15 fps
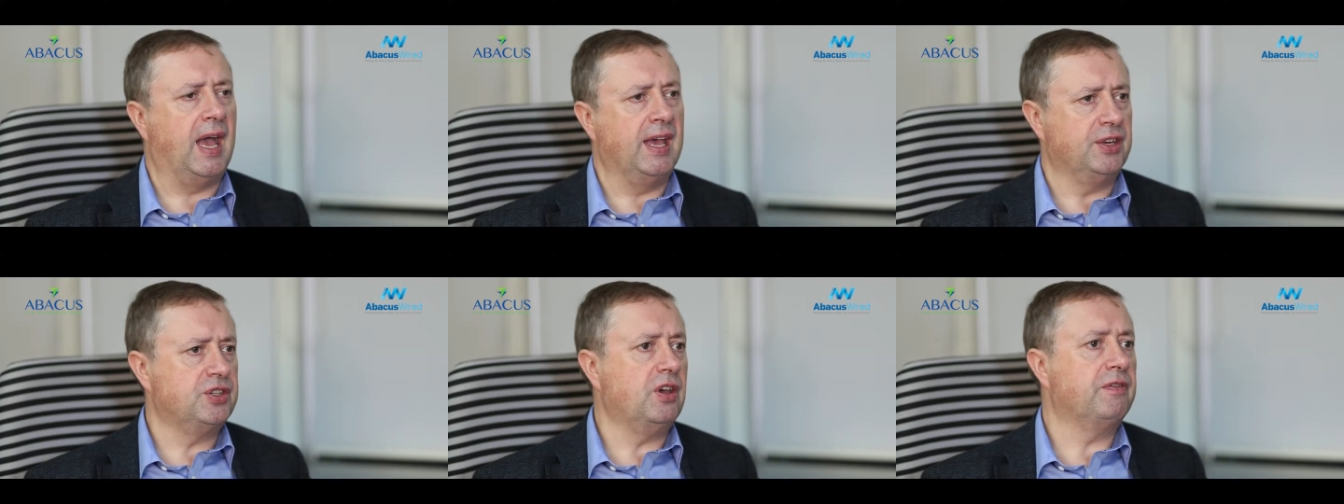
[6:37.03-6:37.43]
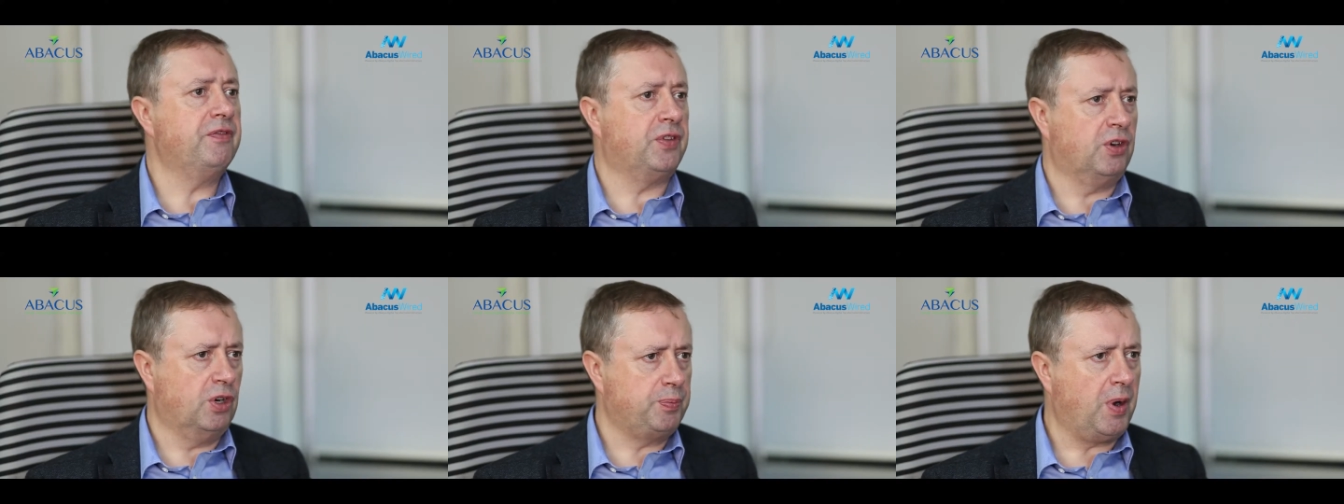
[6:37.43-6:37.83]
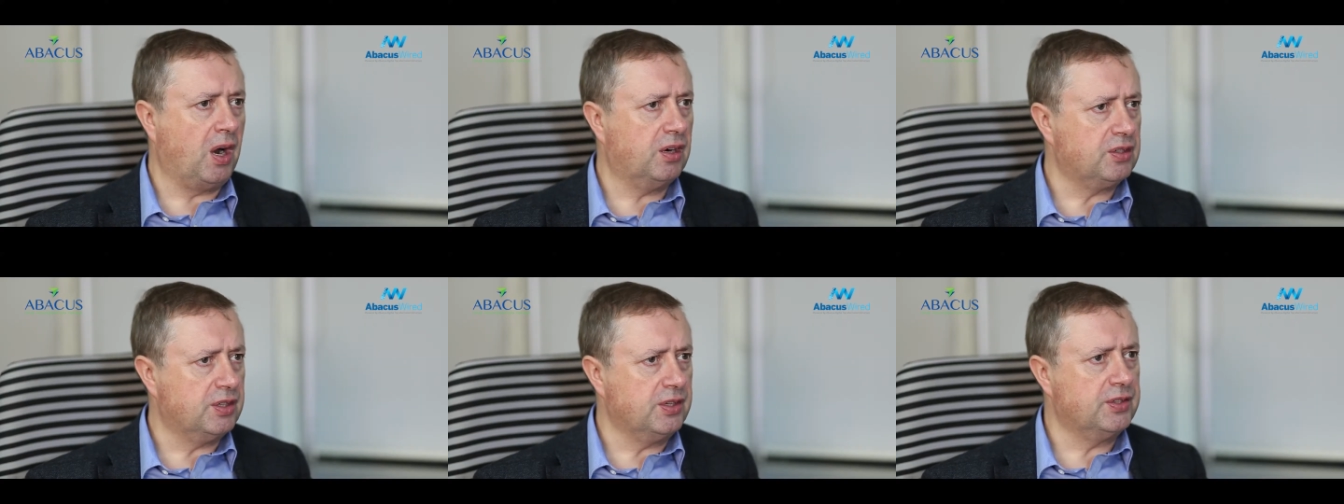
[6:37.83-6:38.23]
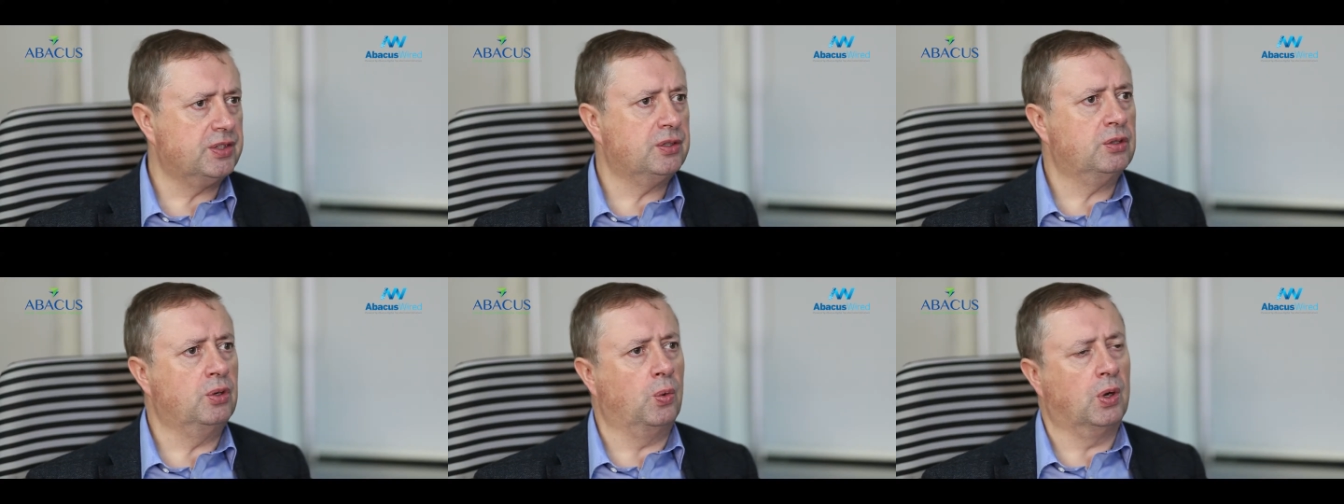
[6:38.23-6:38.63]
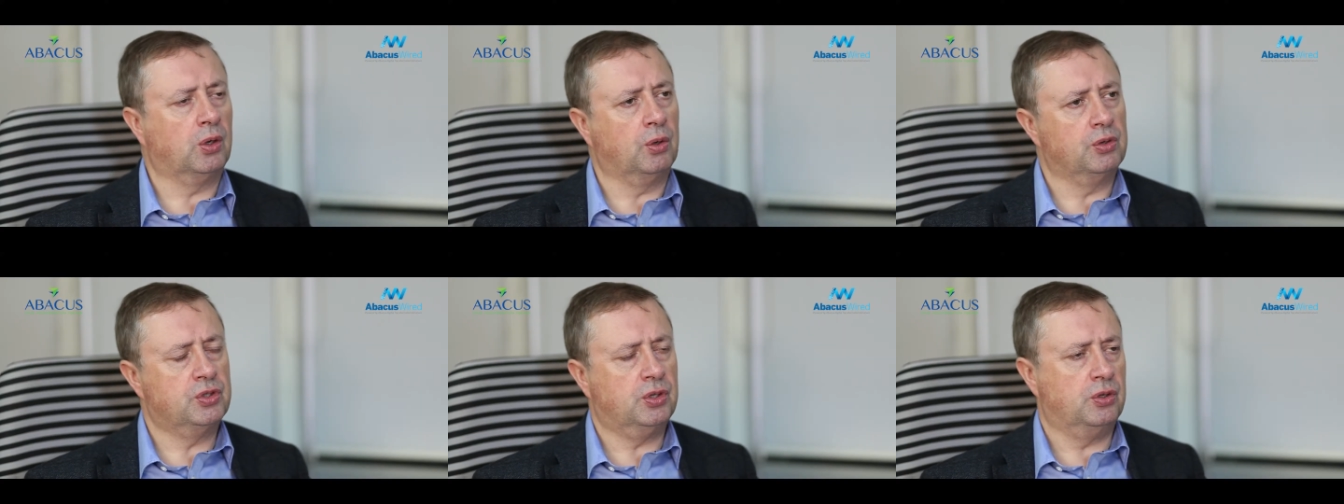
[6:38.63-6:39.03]
and of third parties who are
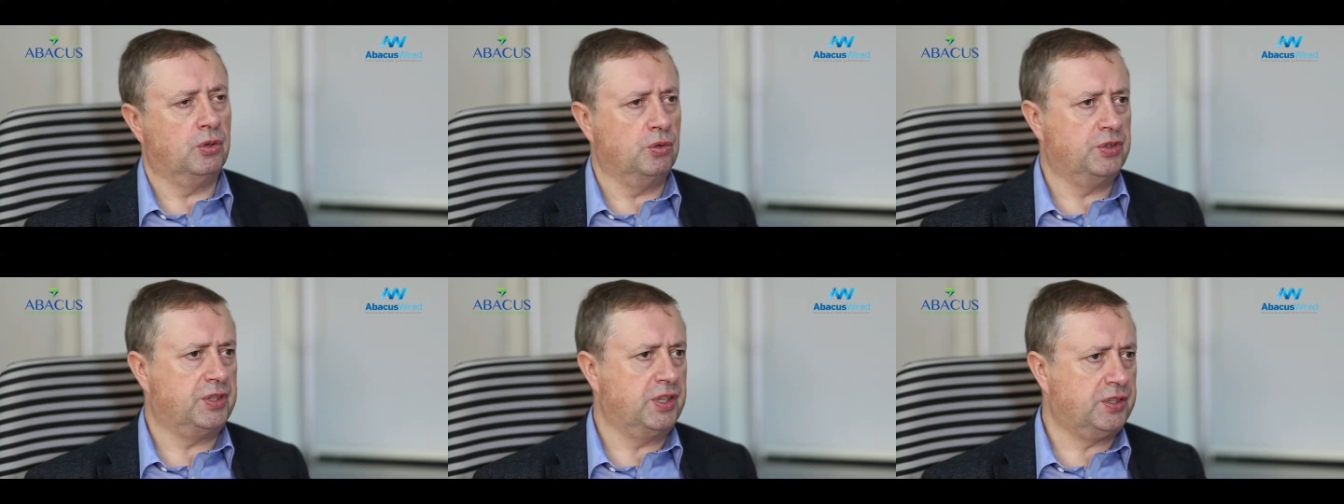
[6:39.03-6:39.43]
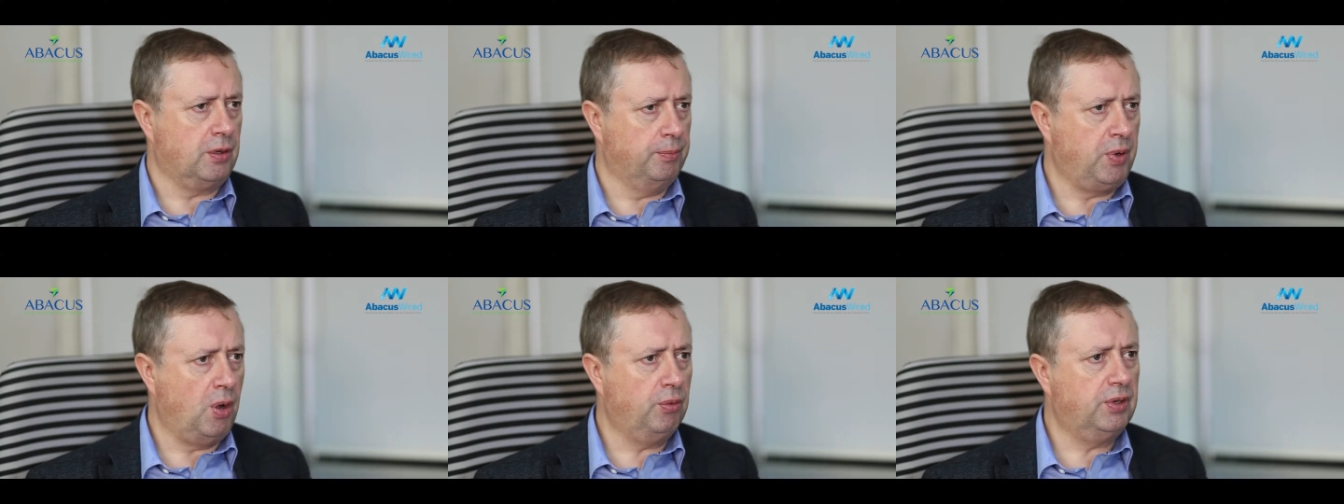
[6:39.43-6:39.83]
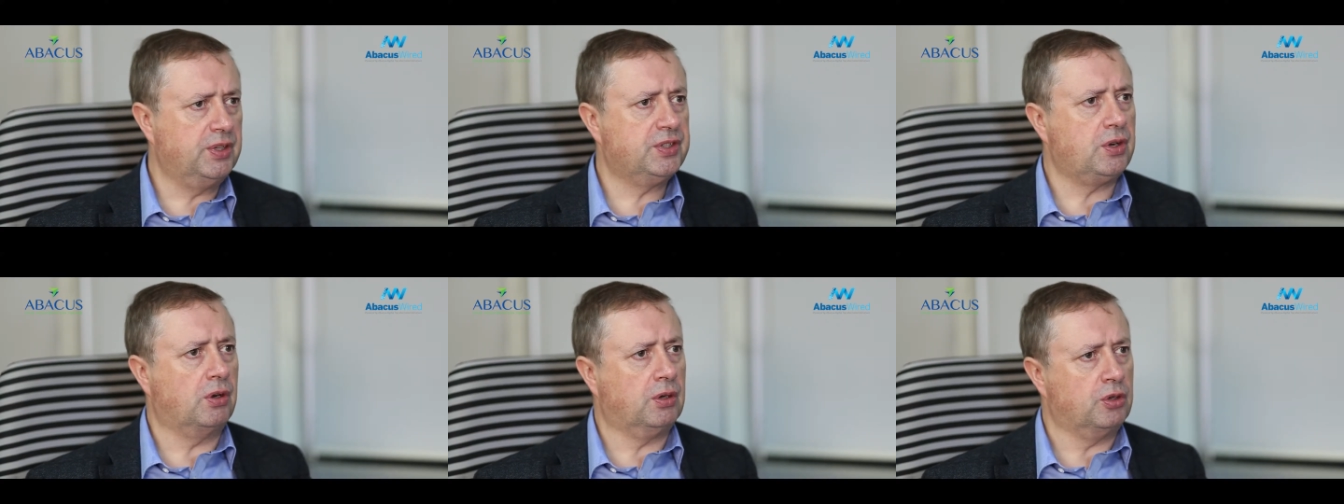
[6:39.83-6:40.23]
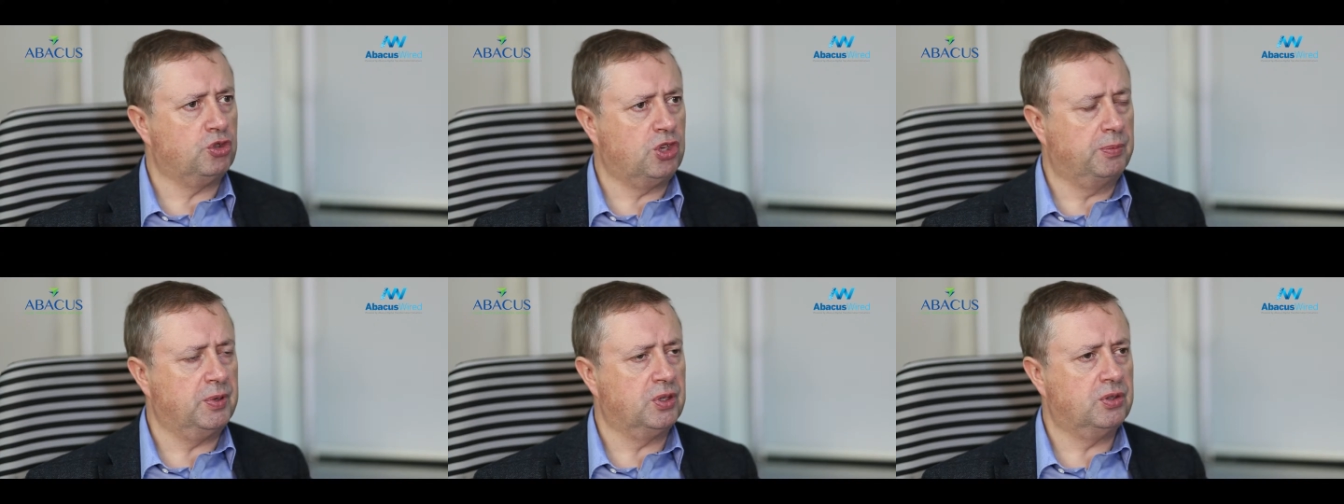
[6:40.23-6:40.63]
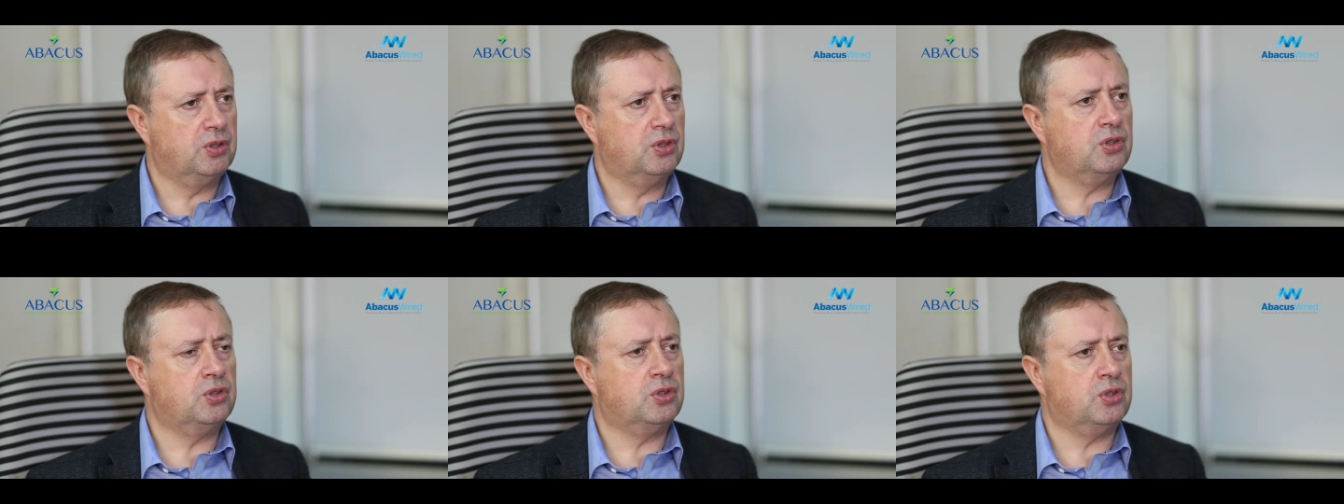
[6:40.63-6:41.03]
going to use these components or contribute
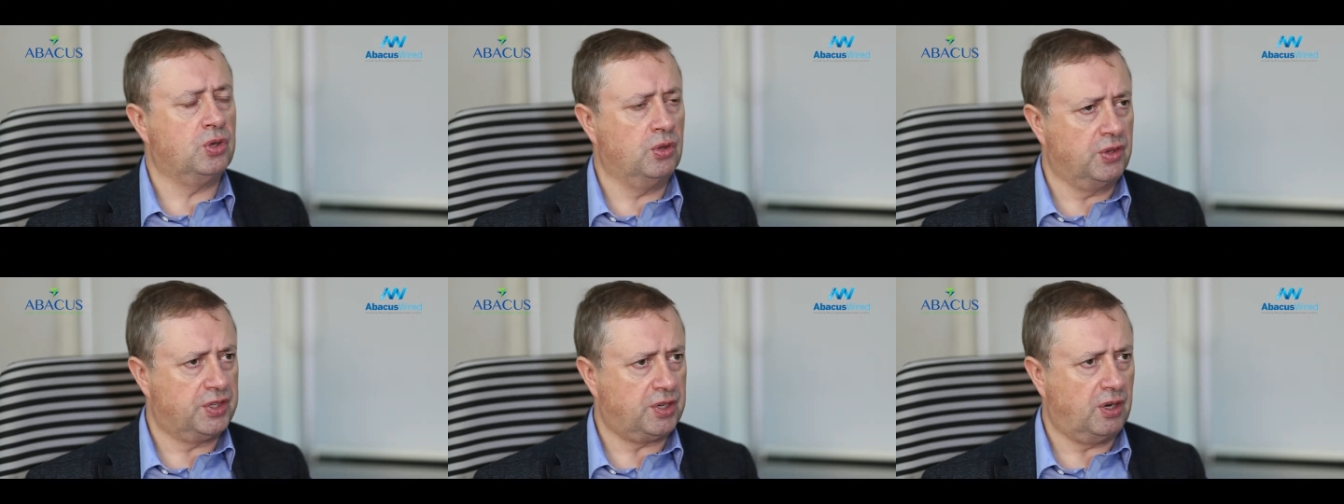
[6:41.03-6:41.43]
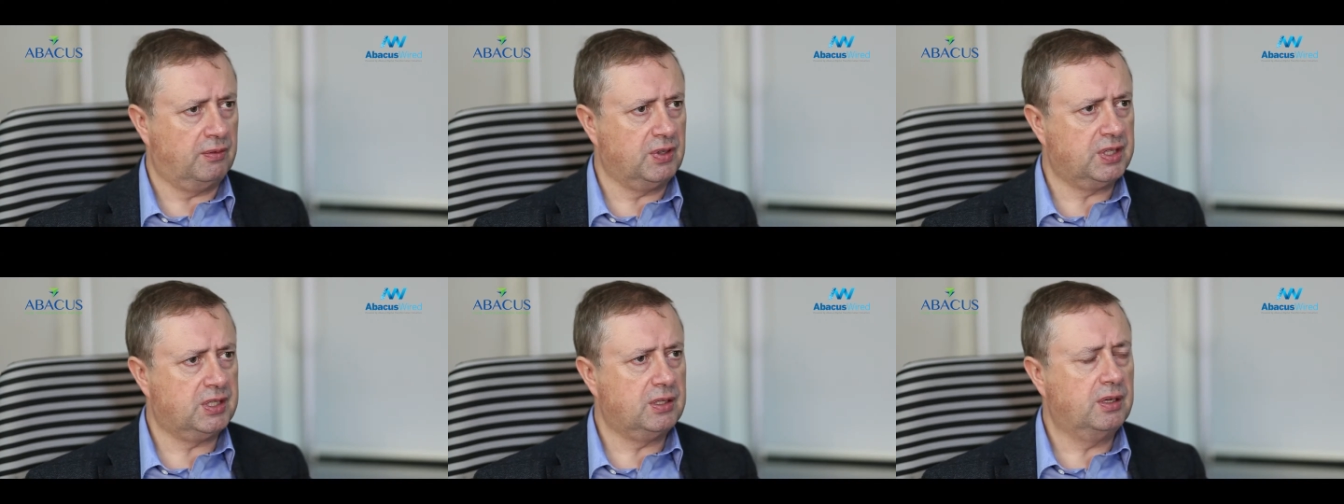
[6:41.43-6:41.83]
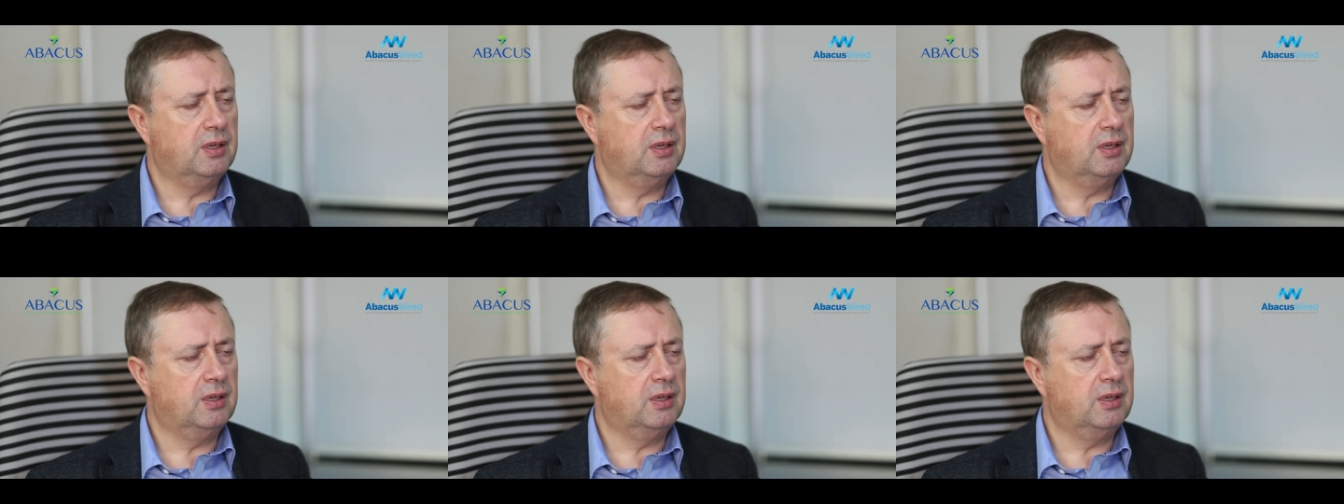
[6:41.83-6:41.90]
to the service.